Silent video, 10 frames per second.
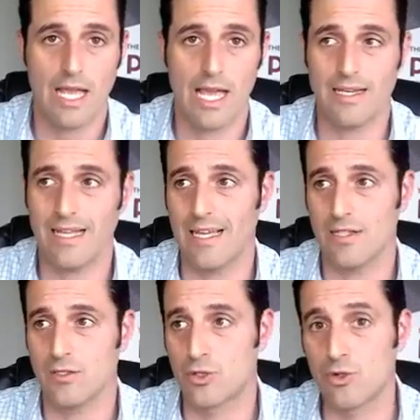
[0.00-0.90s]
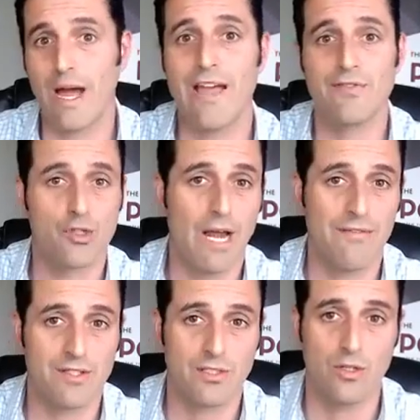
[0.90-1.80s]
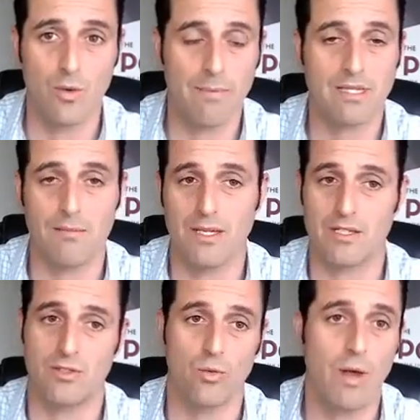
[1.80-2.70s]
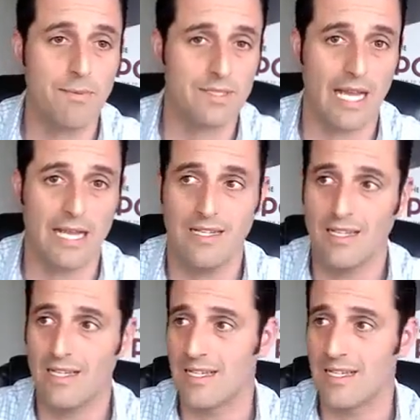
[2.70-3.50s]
and drive traffic to your website, because your website